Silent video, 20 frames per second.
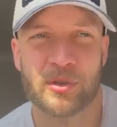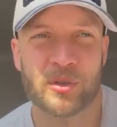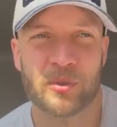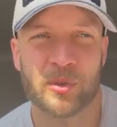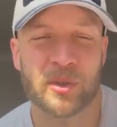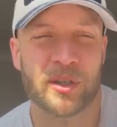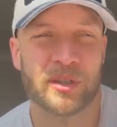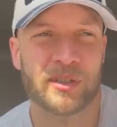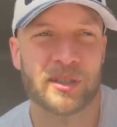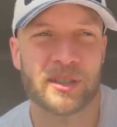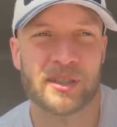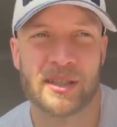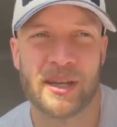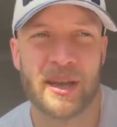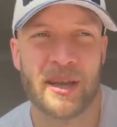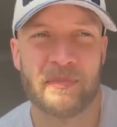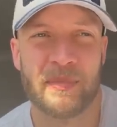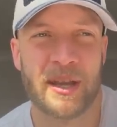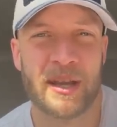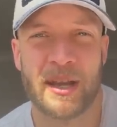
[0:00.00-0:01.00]
to work things
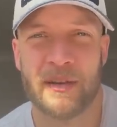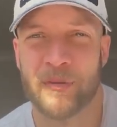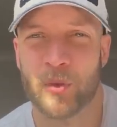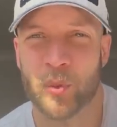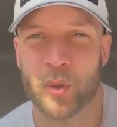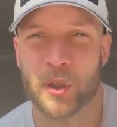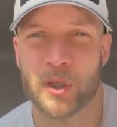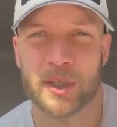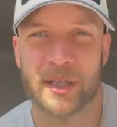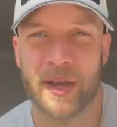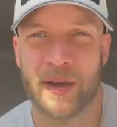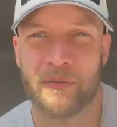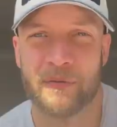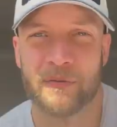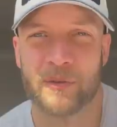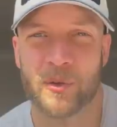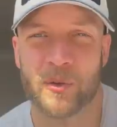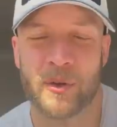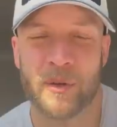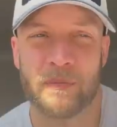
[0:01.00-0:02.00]
out. It may never work out
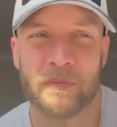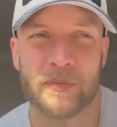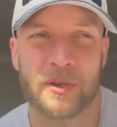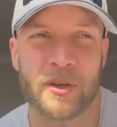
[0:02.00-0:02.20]
for him.